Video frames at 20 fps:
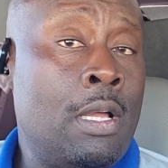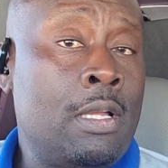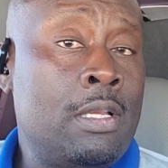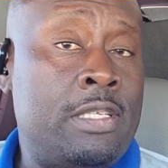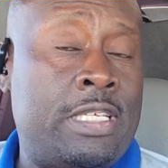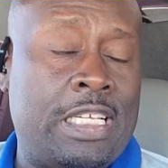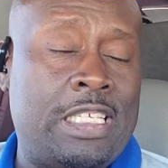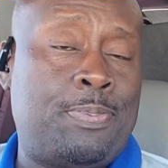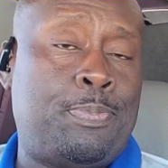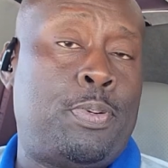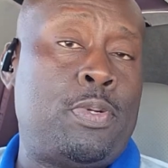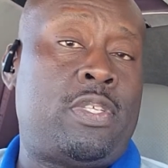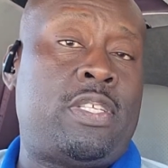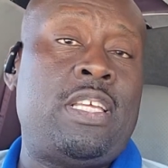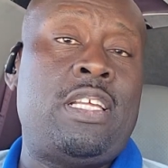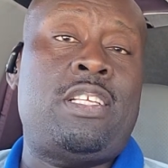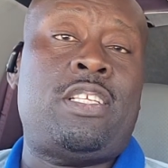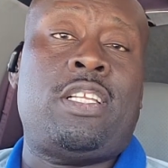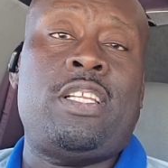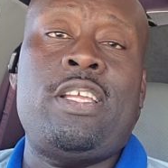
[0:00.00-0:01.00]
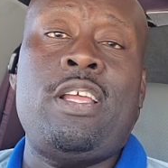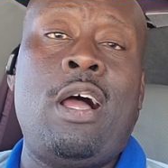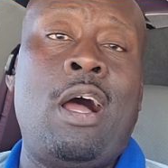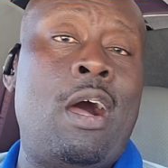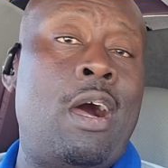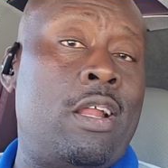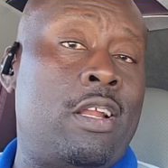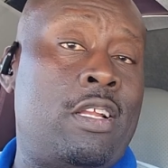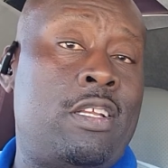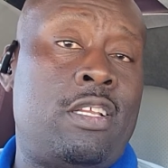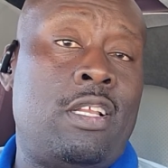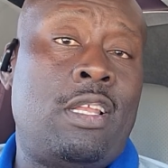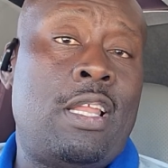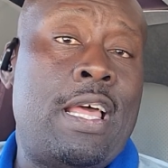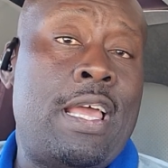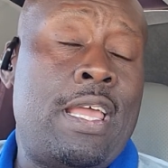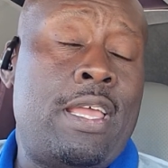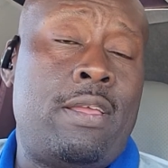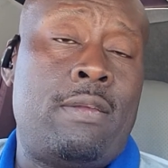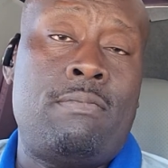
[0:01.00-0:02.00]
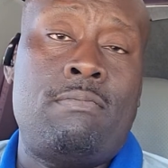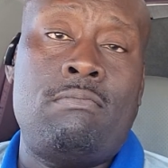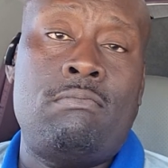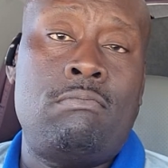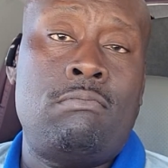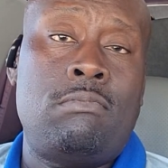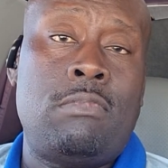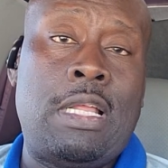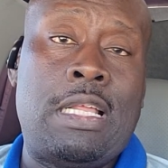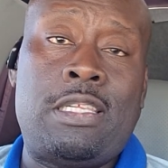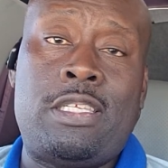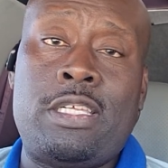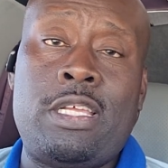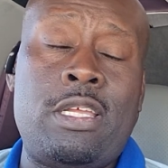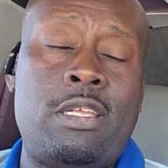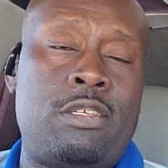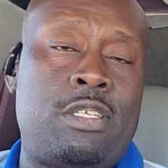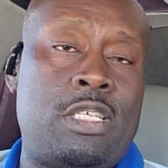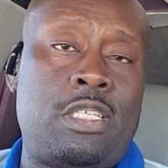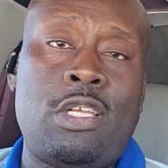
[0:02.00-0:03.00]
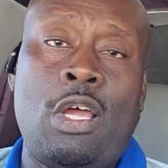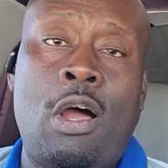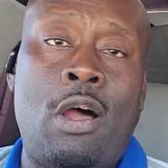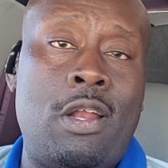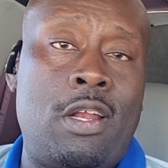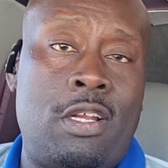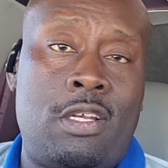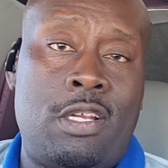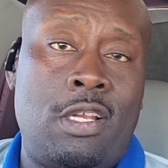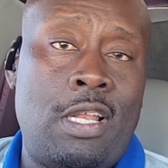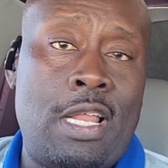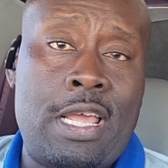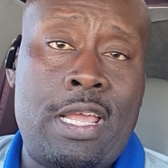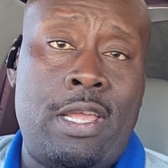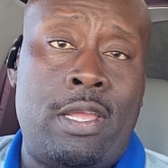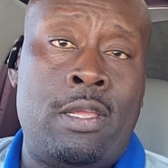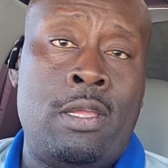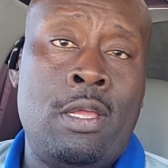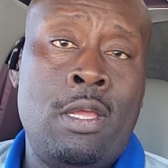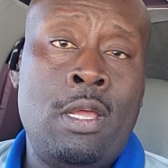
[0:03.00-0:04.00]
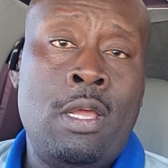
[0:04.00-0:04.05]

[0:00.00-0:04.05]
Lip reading: just potentially on a delay. That's it, just on a delay.